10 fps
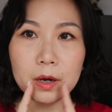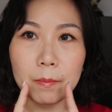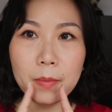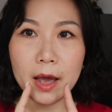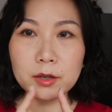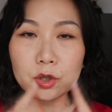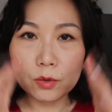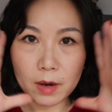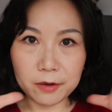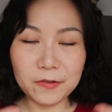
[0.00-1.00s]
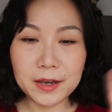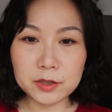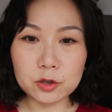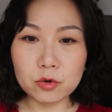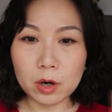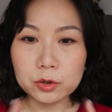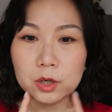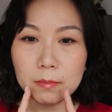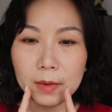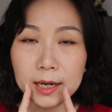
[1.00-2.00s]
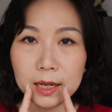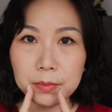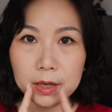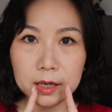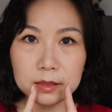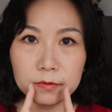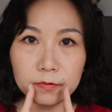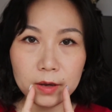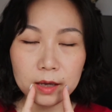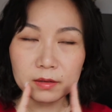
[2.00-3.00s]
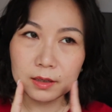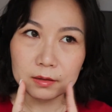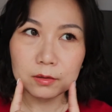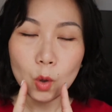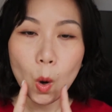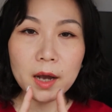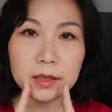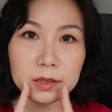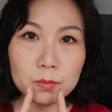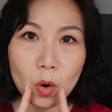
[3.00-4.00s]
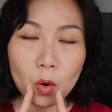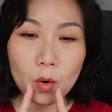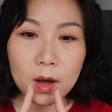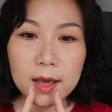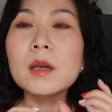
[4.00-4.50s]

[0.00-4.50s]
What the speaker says: compared to my face structure, my lip is quite small,